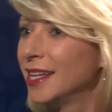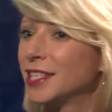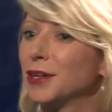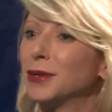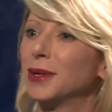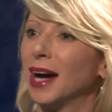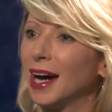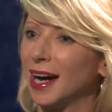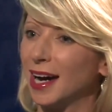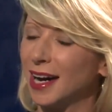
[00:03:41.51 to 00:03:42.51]
So
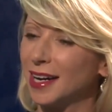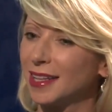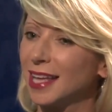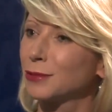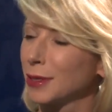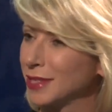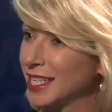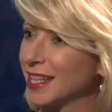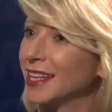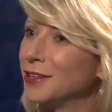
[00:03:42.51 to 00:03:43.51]
that's what I would
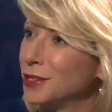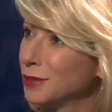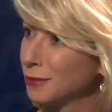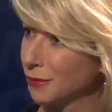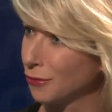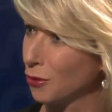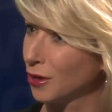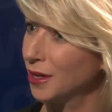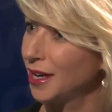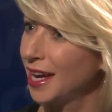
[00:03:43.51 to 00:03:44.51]
say, that you do it
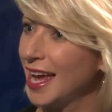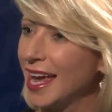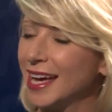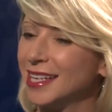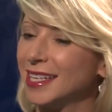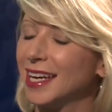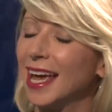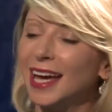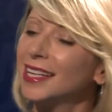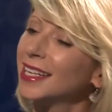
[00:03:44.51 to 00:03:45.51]
before, and
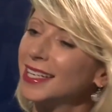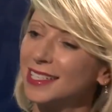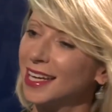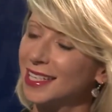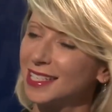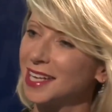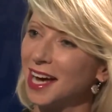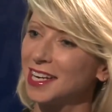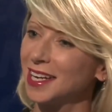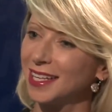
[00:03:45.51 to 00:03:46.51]
it's
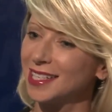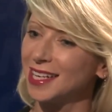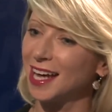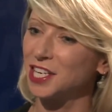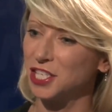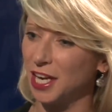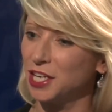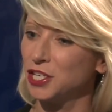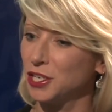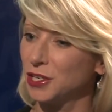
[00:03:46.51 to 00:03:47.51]
not
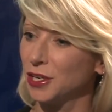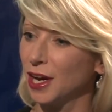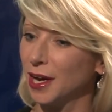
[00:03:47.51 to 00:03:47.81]
changing.